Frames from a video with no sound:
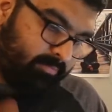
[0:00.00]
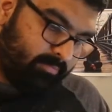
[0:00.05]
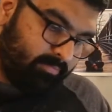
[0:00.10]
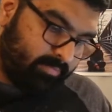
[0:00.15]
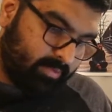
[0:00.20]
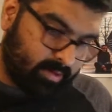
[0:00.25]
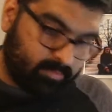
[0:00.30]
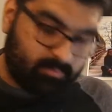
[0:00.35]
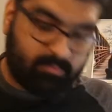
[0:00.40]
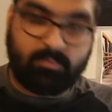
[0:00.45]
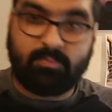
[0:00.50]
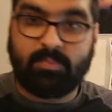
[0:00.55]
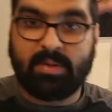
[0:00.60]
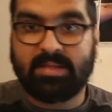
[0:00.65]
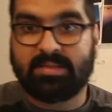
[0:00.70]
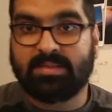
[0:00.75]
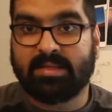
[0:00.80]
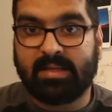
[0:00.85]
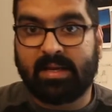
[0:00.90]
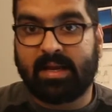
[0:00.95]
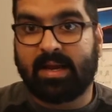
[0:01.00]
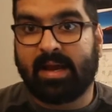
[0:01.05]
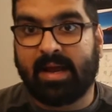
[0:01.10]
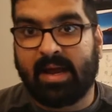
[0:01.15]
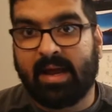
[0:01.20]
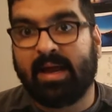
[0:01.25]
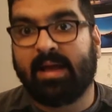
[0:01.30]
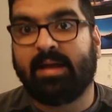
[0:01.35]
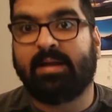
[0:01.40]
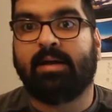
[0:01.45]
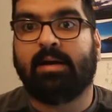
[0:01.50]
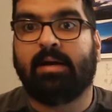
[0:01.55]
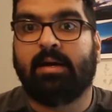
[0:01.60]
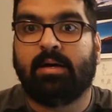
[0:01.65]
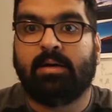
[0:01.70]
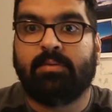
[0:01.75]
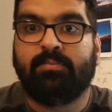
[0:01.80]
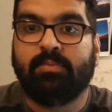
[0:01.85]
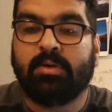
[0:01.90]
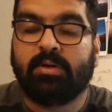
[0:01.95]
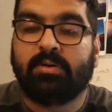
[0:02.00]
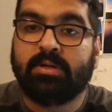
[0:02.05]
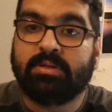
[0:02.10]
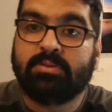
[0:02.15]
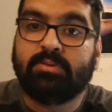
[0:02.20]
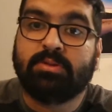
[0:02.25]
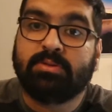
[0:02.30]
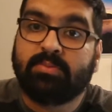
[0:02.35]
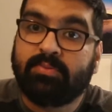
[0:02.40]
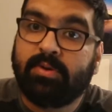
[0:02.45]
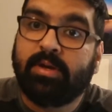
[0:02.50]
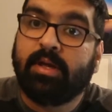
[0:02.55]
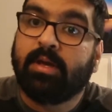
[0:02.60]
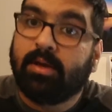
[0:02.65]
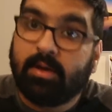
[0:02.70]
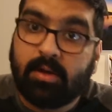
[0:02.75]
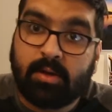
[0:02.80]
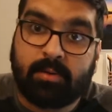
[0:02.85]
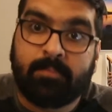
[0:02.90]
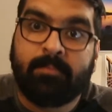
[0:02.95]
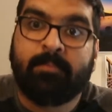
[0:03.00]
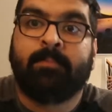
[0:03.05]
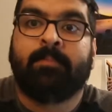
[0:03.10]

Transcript: the pizza that I had, the crust was pretty good.